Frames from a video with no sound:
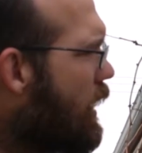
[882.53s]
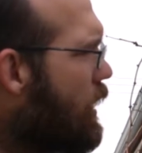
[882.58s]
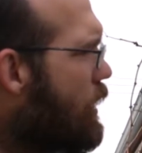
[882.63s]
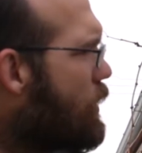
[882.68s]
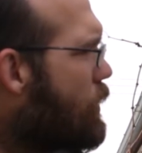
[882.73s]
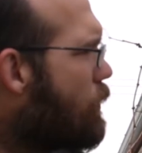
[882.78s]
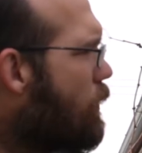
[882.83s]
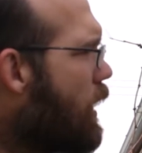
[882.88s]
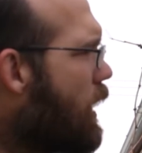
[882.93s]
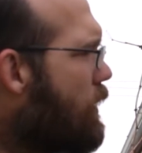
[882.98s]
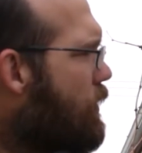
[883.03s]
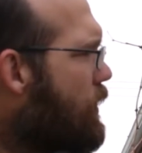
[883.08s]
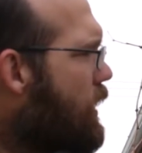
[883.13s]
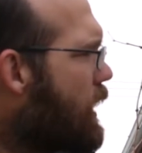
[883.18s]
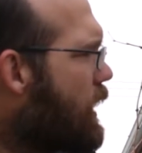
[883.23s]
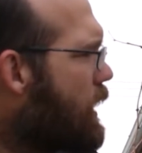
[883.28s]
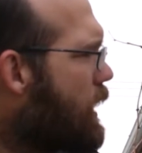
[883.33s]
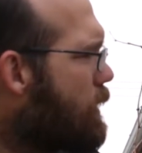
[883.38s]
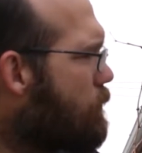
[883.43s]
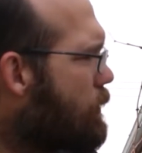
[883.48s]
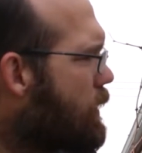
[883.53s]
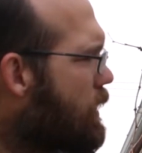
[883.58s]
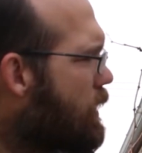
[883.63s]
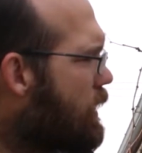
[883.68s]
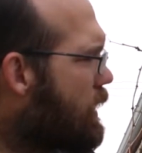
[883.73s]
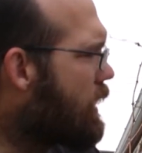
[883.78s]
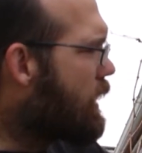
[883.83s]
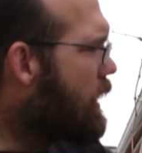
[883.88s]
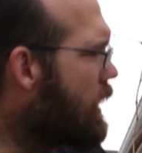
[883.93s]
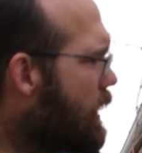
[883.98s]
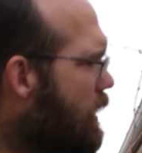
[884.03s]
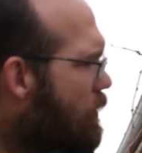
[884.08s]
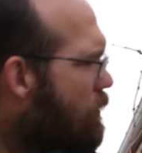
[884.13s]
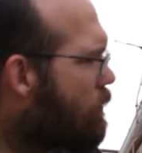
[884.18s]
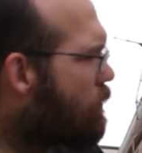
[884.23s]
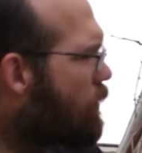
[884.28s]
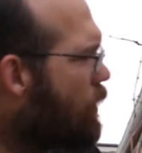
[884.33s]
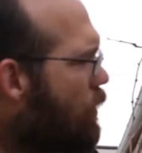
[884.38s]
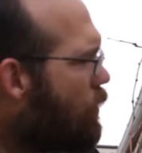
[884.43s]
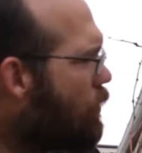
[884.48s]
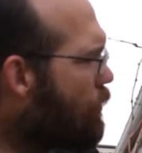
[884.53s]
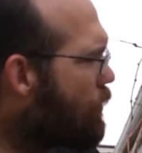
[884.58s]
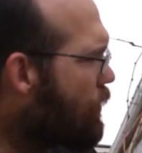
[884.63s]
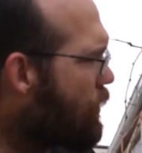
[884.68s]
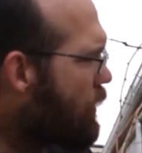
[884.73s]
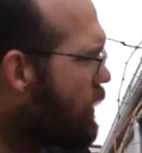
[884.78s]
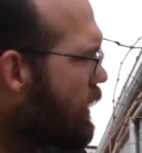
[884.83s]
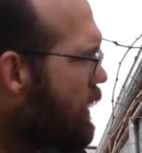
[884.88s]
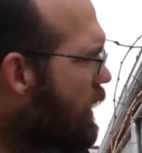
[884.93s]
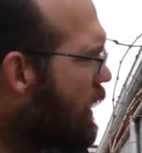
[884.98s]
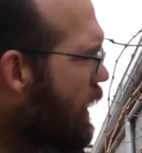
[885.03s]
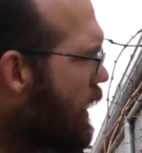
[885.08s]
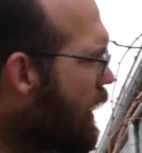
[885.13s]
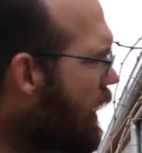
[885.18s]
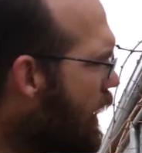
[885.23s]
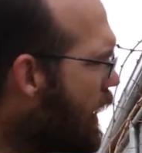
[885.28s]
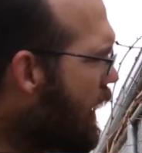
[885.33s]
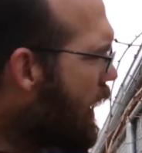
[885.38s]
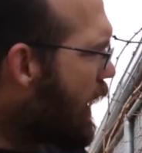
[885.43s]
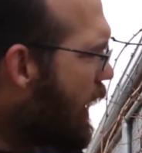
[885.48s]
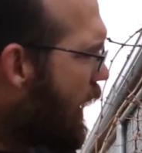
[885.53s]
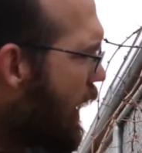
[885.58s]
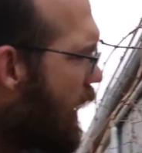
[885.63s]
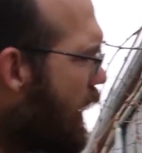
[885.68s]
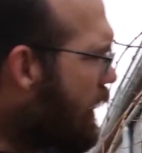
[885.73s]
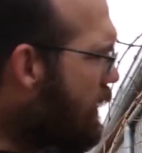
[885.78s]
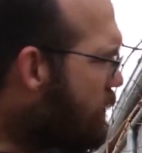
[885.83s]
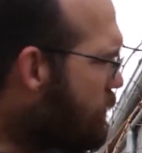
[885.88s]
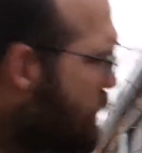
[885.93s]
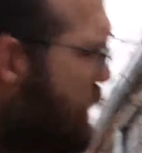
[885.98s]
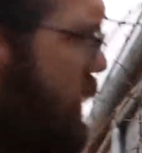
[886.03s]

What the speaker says: Do I think I'm going to get growth out of